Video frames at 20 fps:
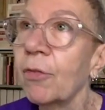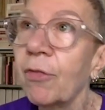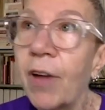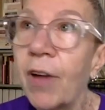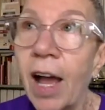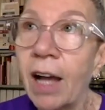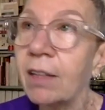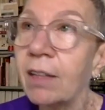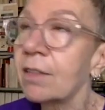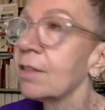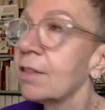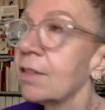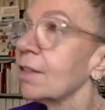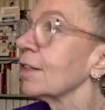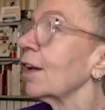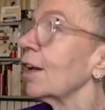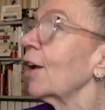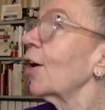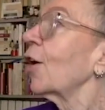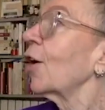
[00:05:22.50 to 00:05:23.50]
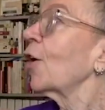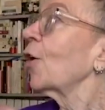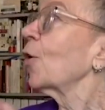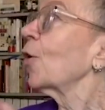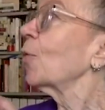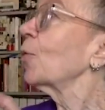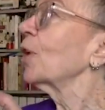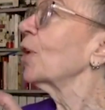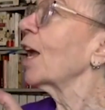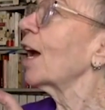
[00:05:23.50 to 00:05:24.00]
fax,
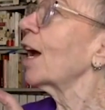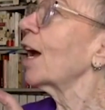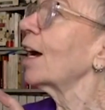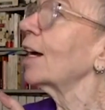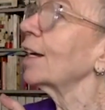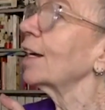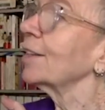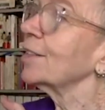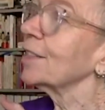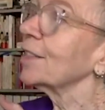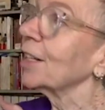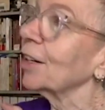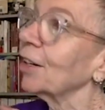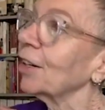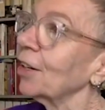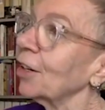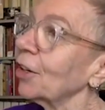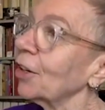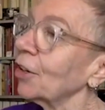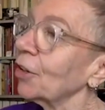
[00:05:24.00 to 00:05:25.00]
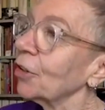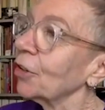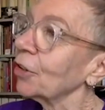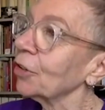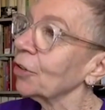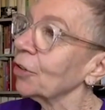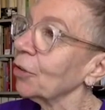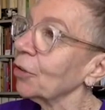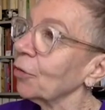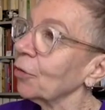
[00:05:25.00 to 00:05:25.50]
we had,
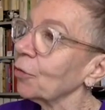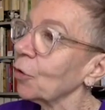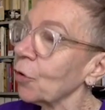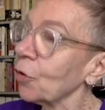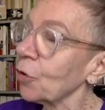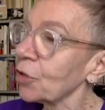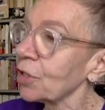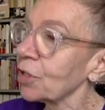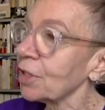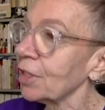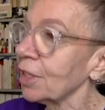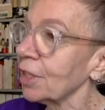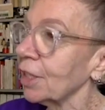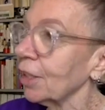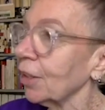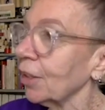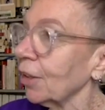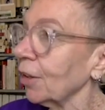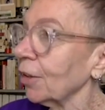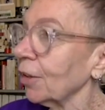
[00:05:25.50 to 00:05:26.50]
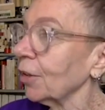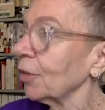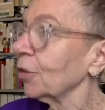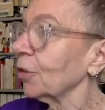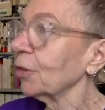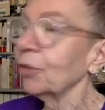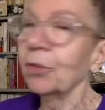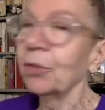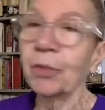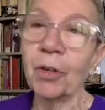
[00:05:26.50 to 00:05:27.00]
of course, the
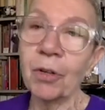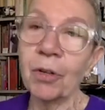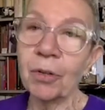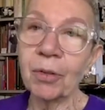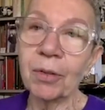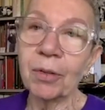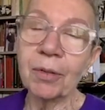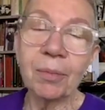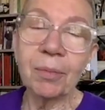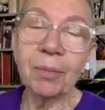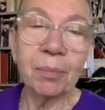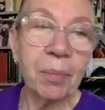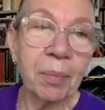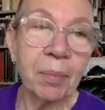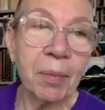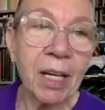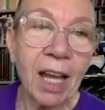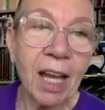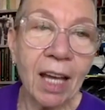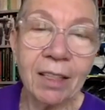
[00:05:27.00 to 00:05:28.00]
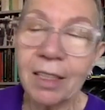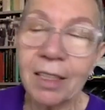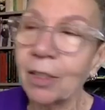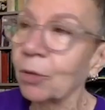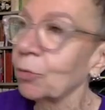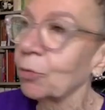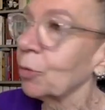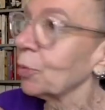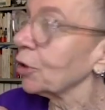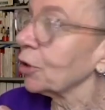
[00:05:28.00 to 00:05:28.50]

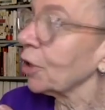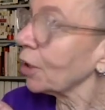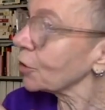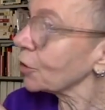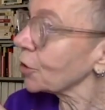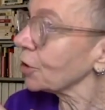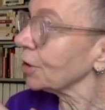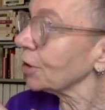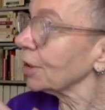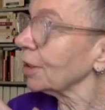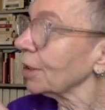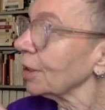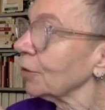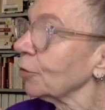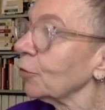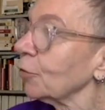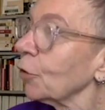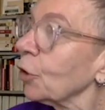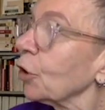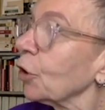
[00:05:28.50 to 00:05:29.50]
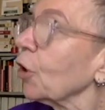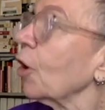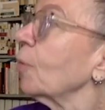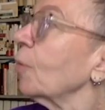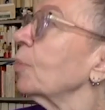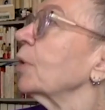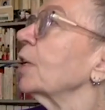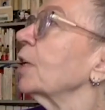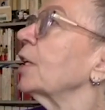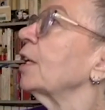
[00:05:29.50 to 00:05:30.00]
mechanical reproduction and
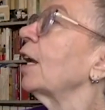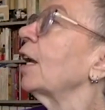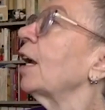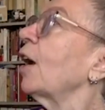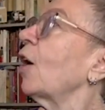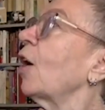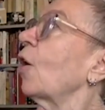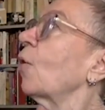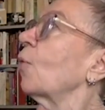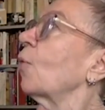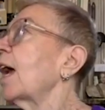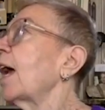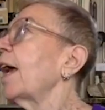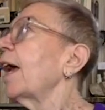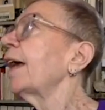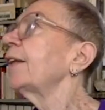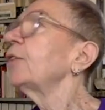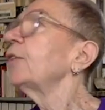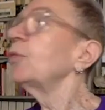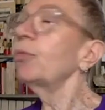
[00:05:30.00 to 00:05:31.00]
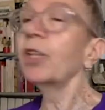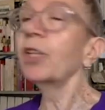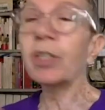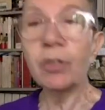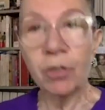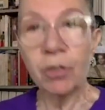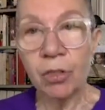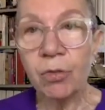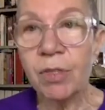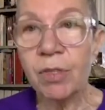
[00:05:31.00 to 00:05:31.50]
photocopy, and we
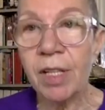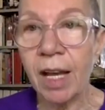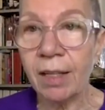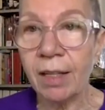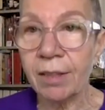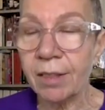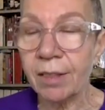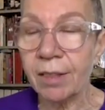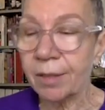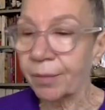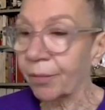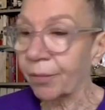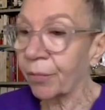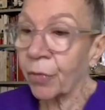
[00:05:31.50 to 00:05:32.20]
could use that.